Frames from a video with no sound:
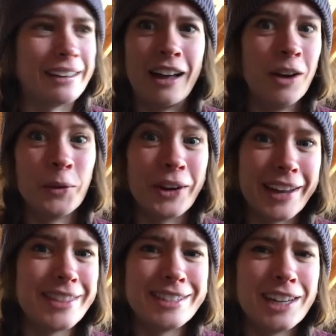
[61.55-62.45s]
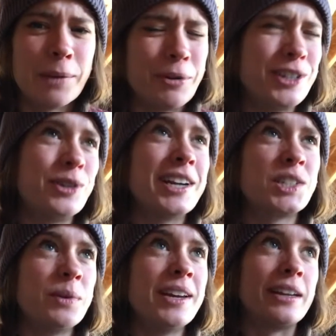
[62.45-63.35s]
oh, I'm gonna get this done, I'm pretty sure next
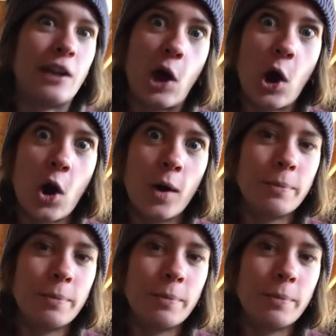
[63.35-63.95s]
week. Nope.